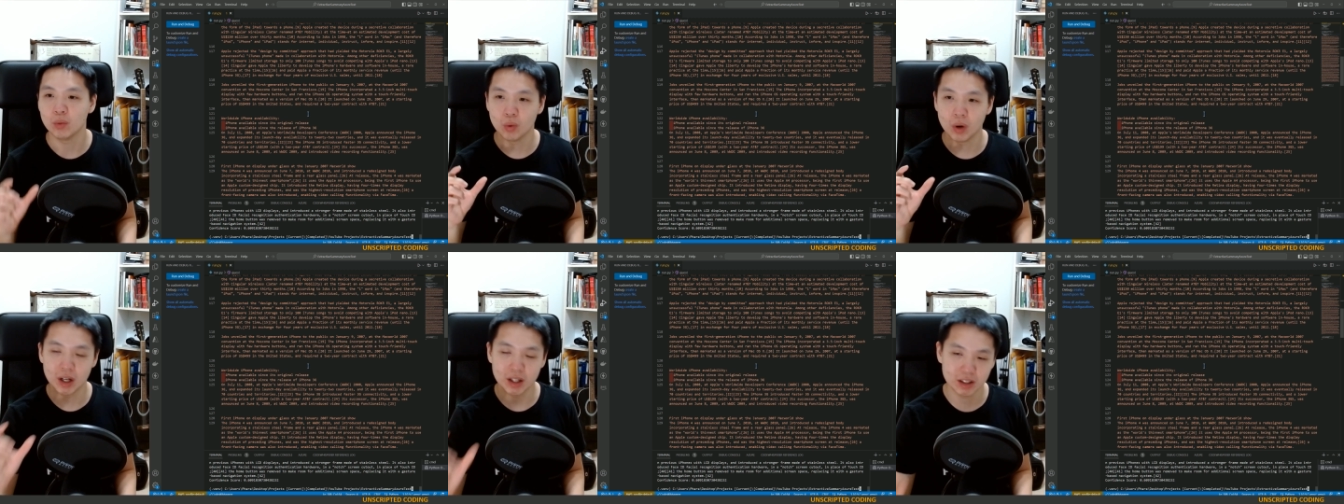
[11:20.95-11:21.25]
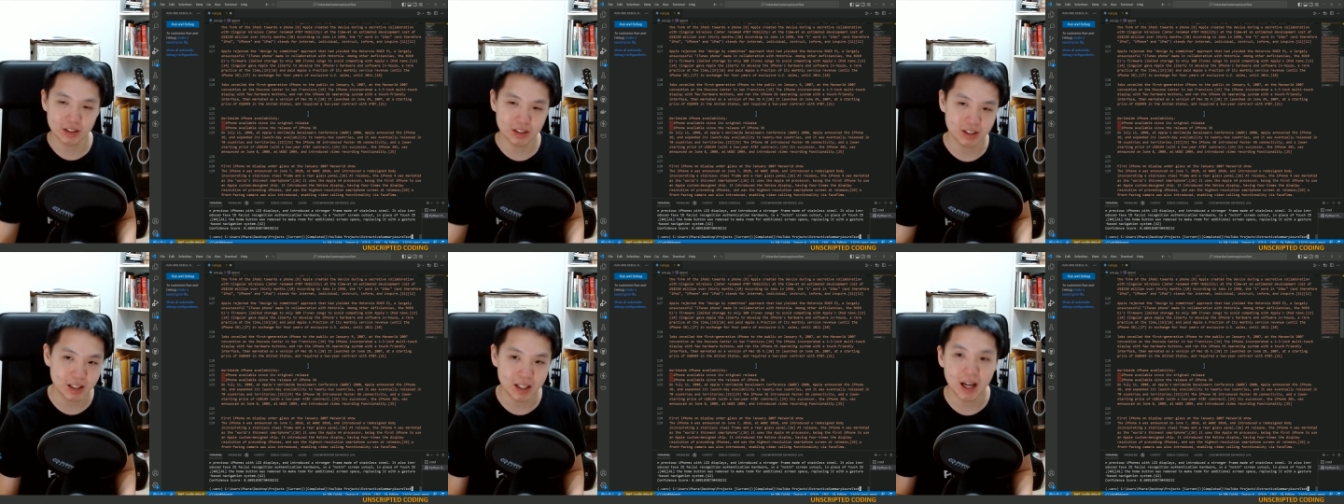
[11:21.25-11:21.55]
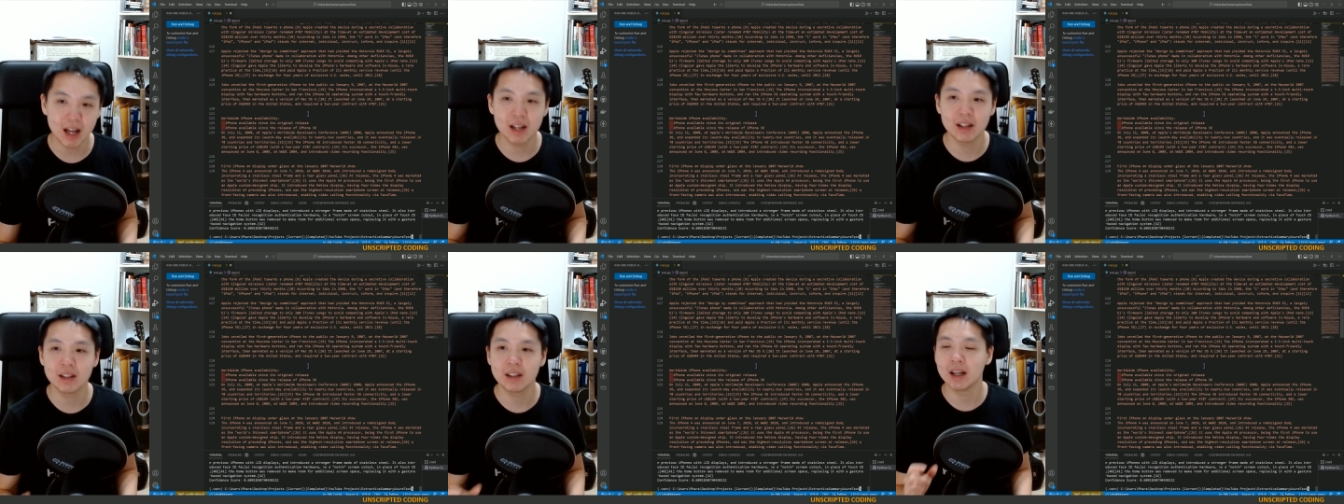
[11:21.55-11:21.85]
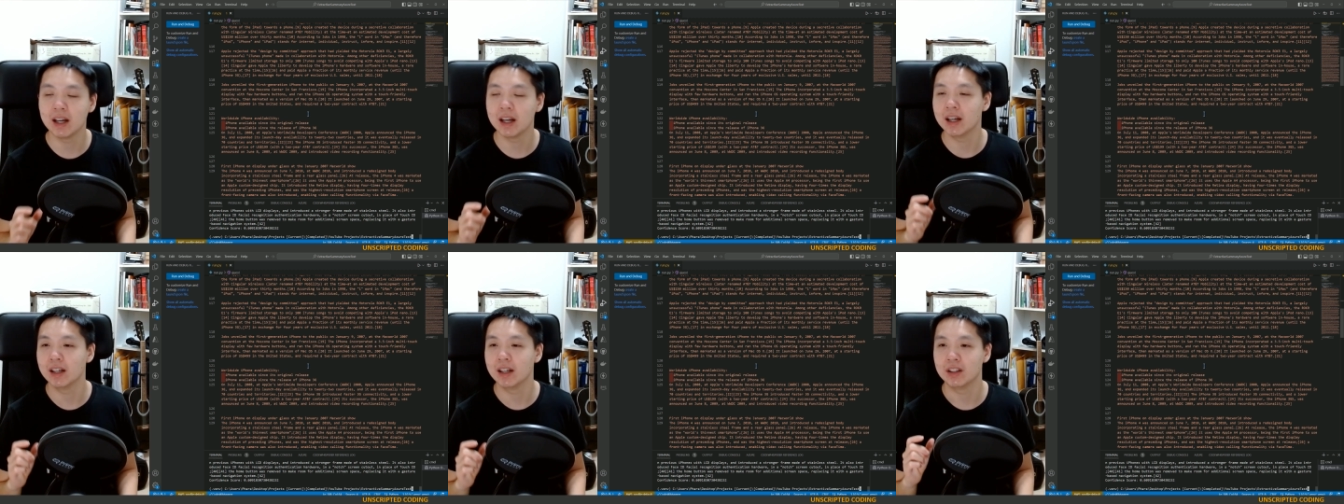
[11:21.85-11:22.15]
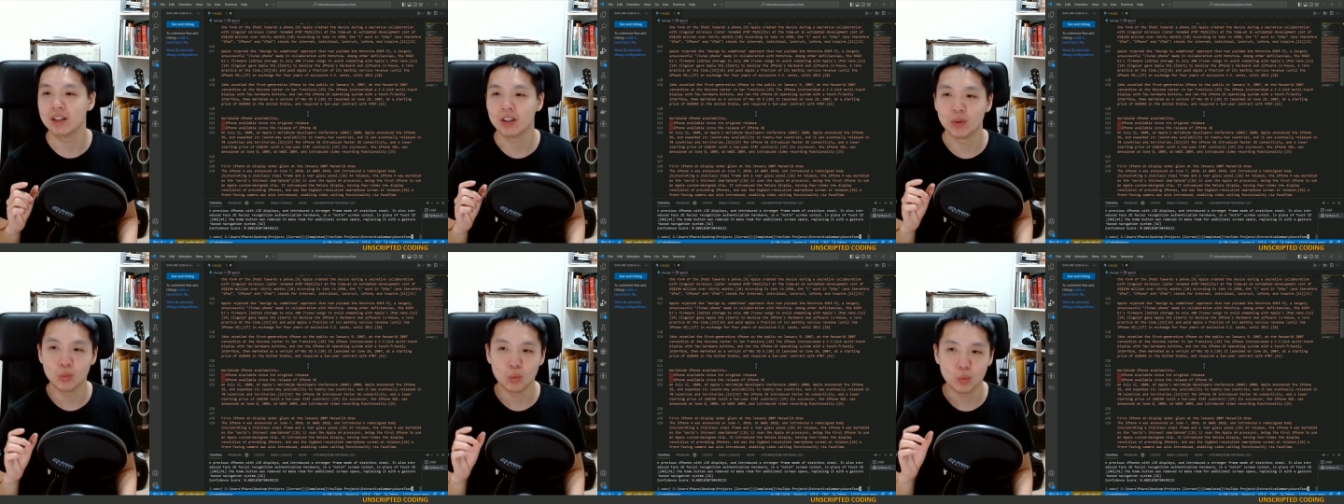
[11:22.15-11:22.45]
When is the end
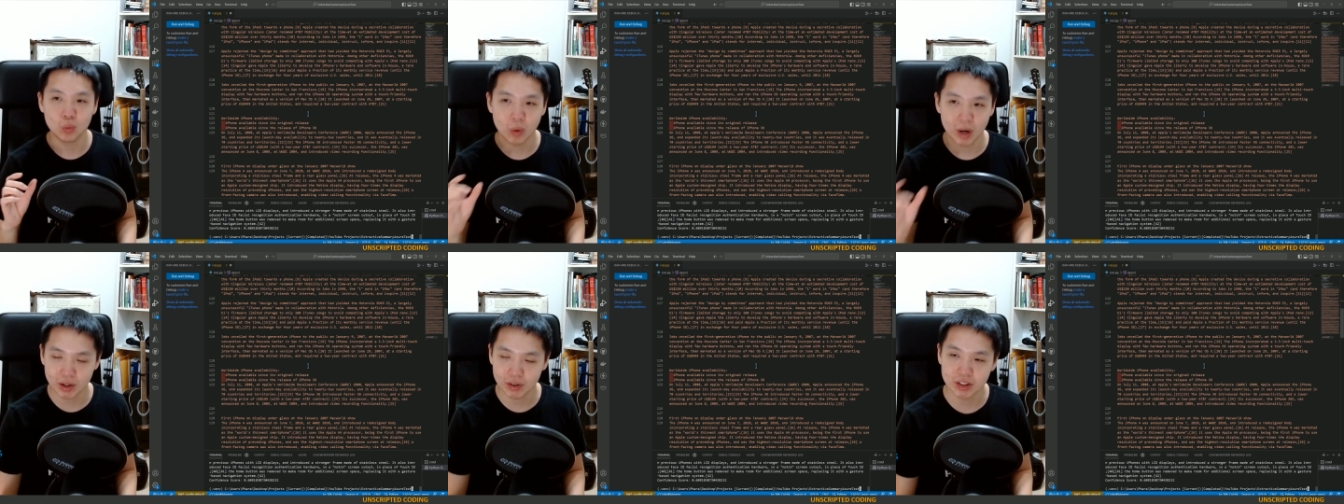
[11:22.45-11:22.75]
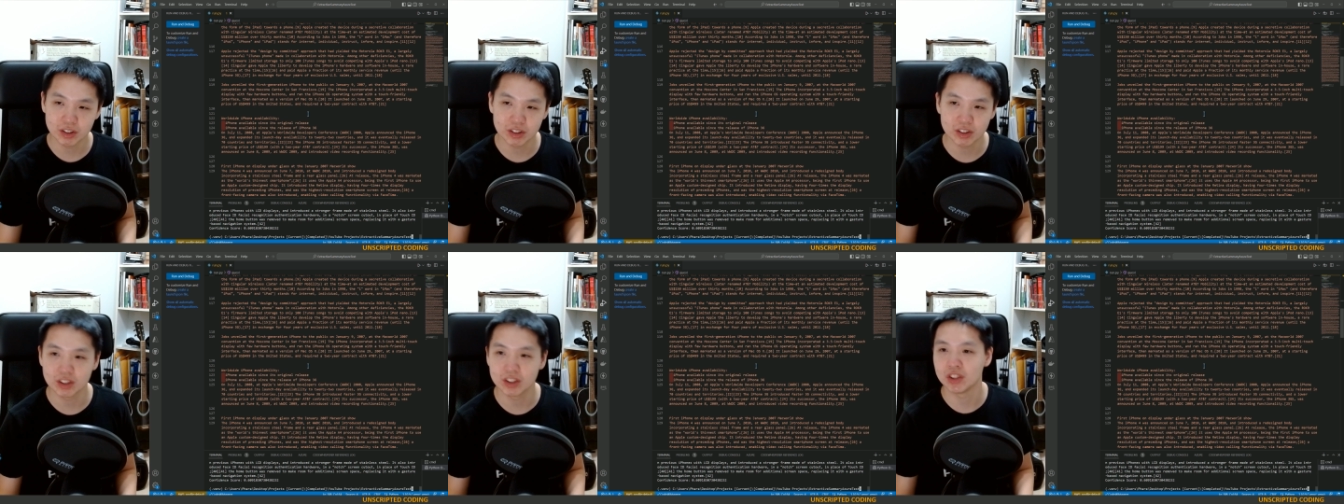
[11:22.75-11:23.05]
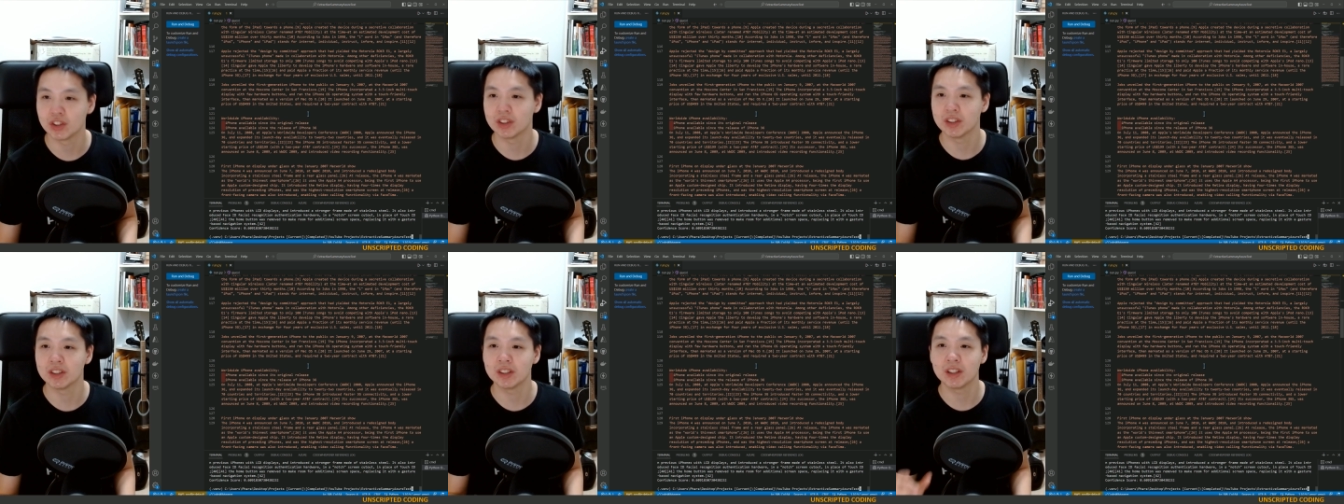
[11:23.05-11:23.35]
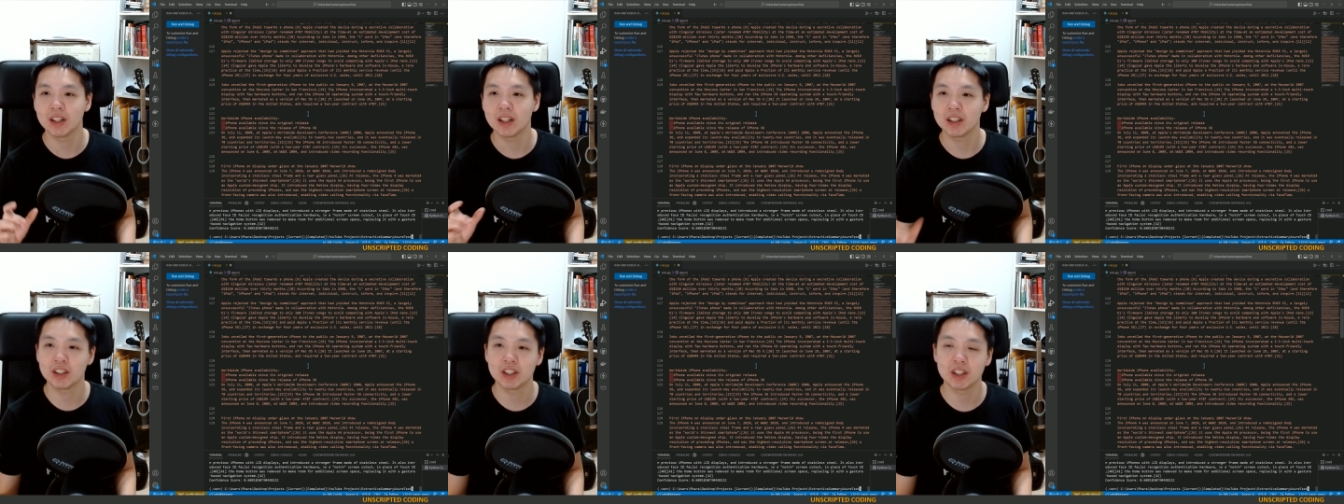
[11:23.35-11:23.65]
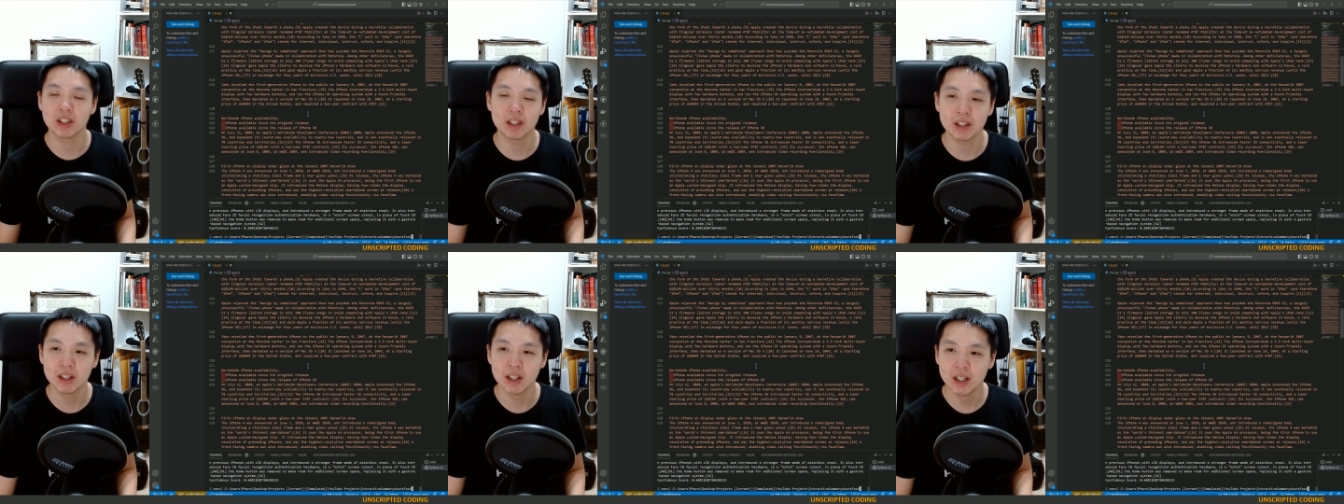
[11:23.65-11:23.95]
date? Where is the
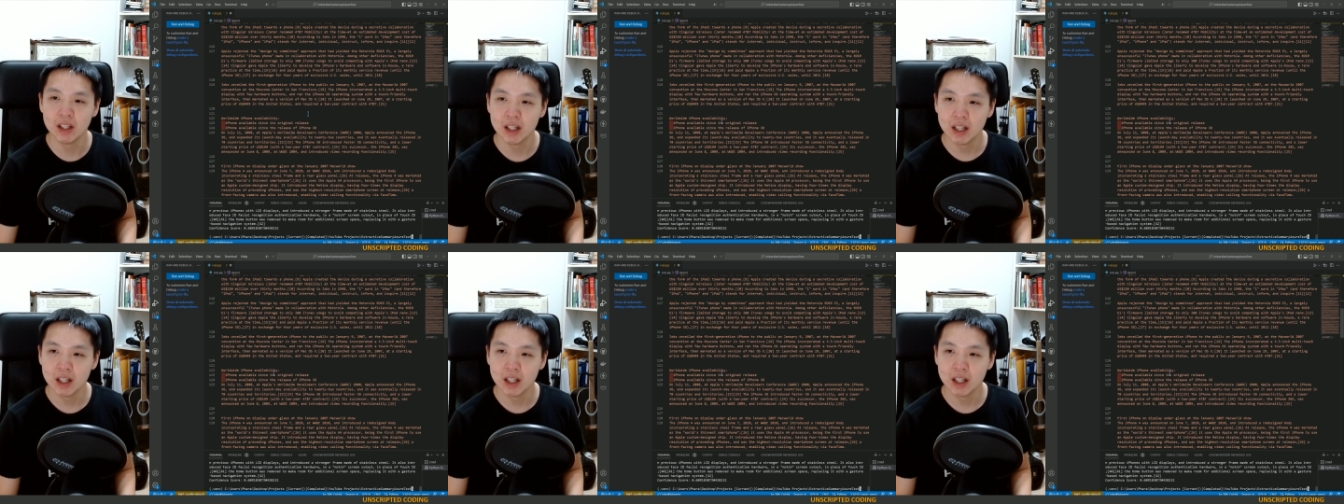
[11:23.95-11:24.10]
jurisdiction?